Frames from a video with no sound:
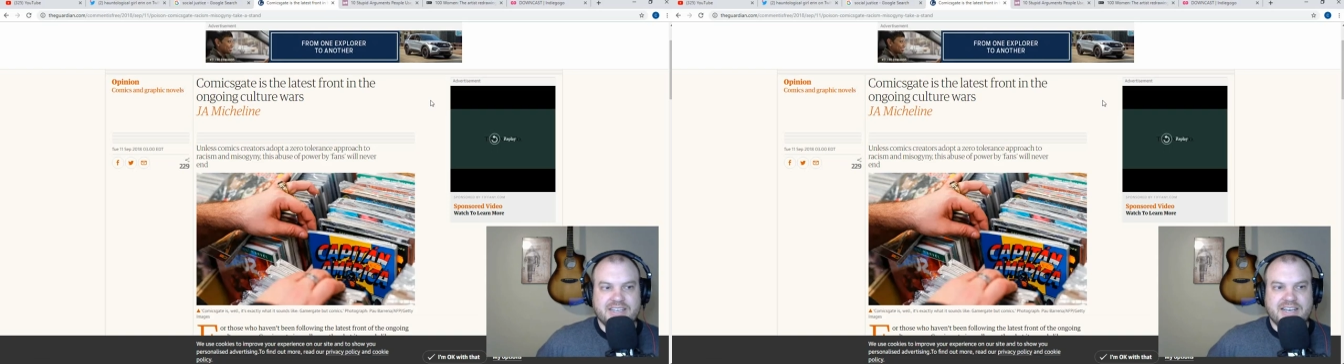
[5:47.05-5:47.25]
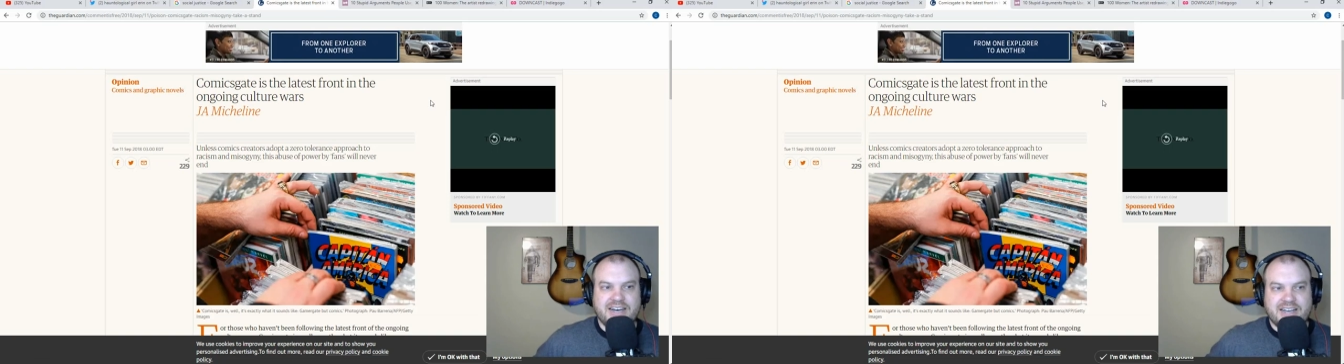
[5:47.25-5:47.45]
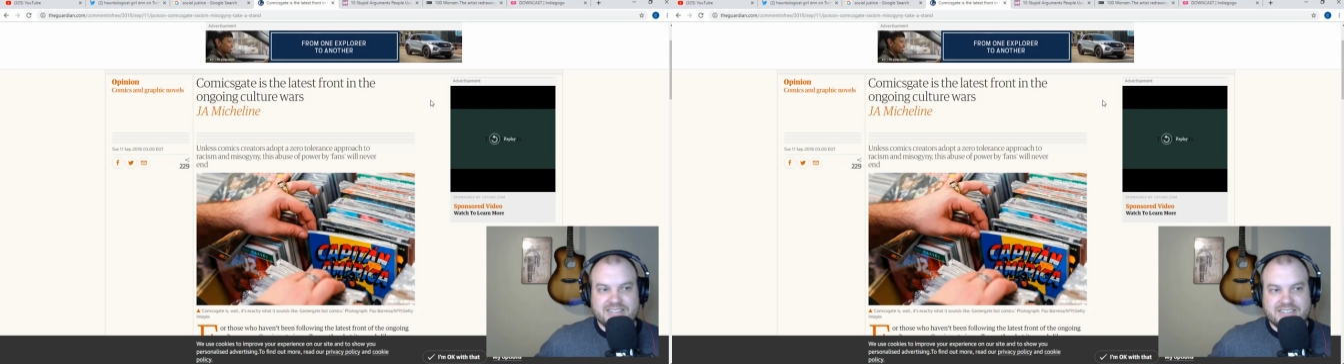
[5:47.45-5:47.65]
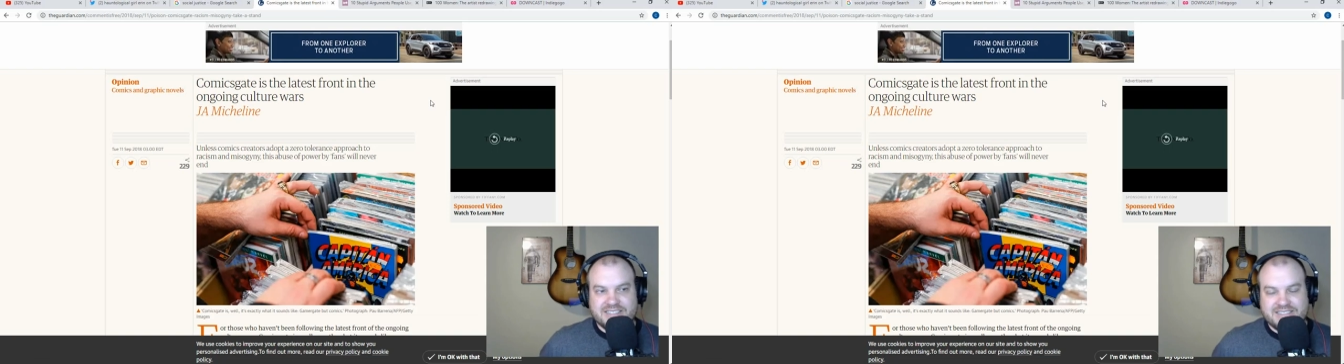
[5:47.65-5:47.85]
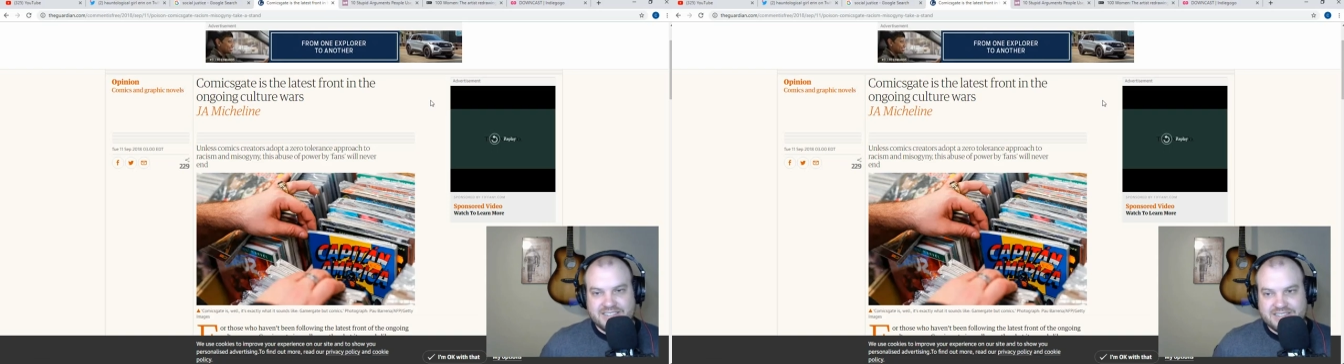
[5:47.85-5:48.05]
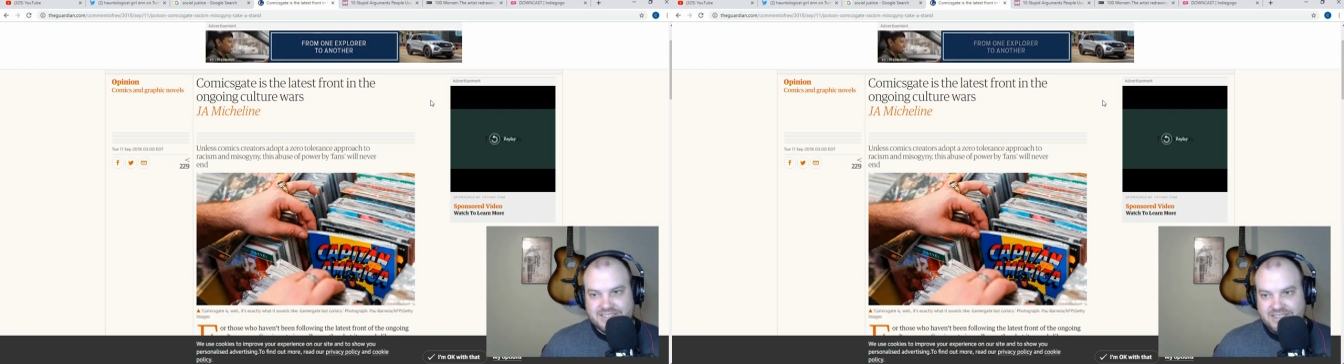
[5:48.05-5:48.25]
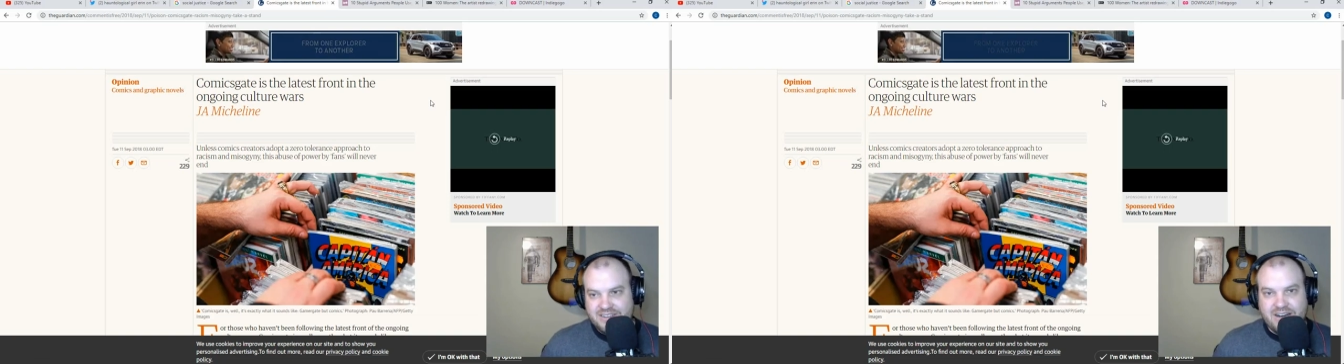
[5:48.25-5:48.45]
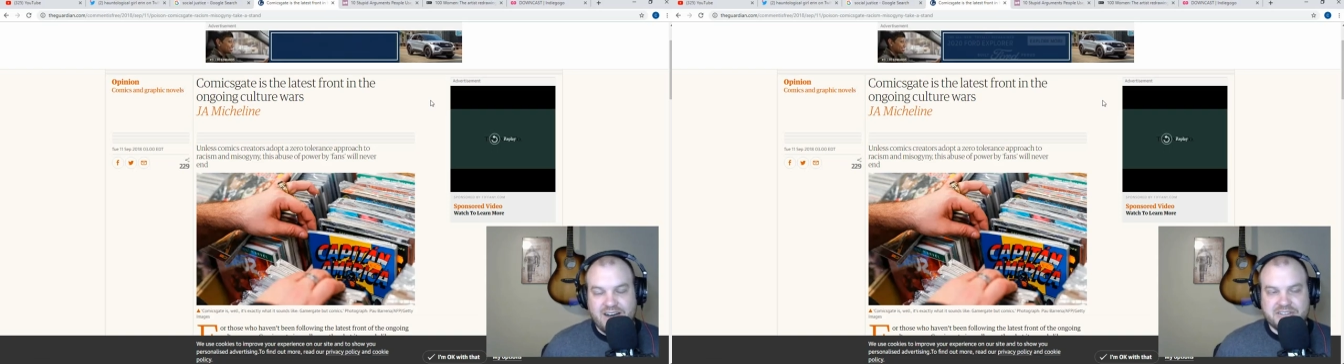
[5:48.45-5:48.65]
And this is
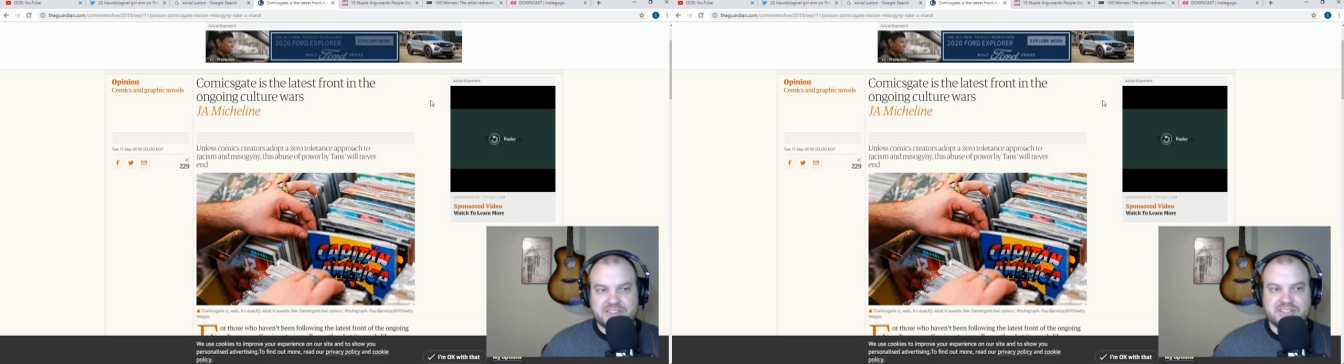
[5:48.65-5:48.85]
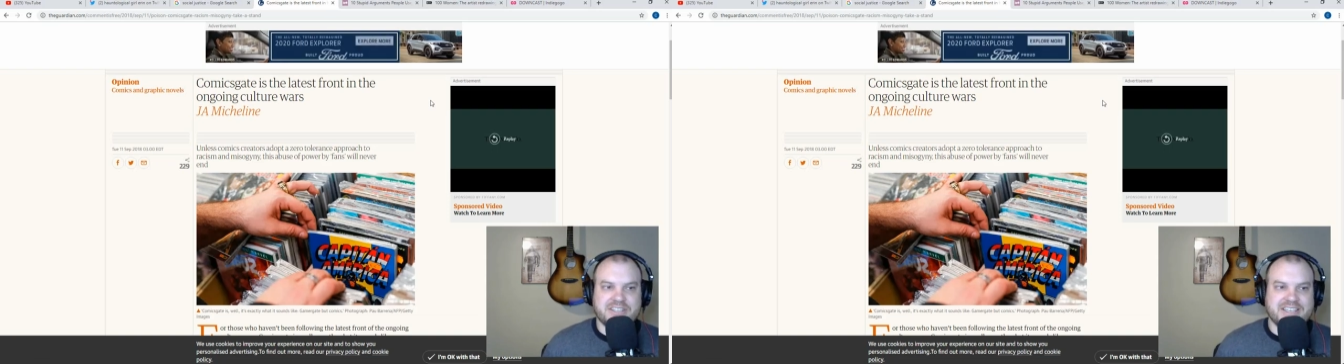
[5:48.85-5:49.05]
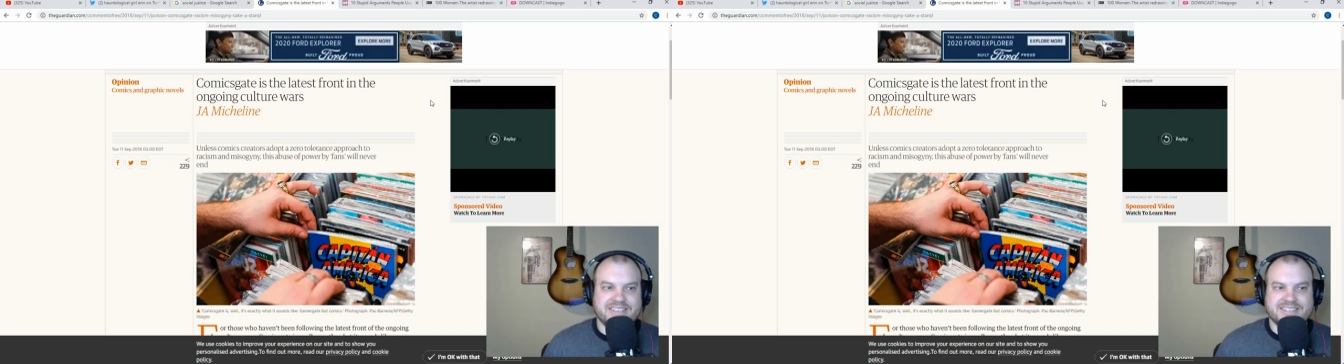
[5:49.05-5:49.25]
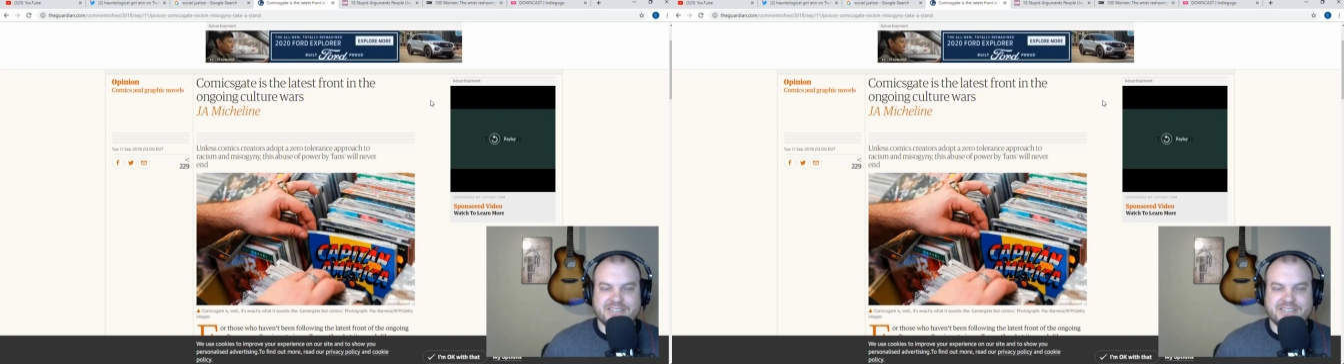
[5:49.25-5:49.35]
obviously